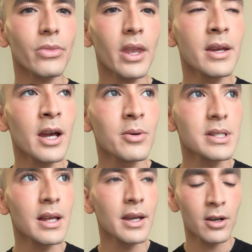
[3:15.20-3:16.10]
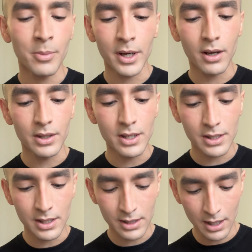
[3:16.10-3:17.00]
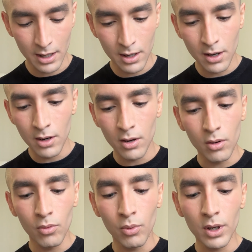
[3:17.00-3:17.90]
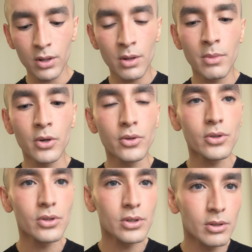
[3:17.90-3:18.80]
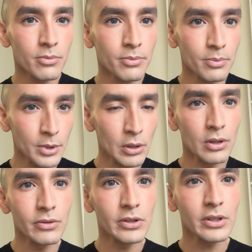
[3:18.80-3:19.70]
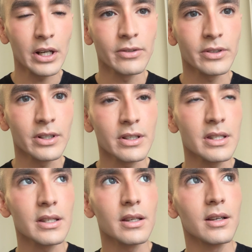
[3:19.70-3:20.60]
and I was like, oh my god, this is one of the most beautiful covers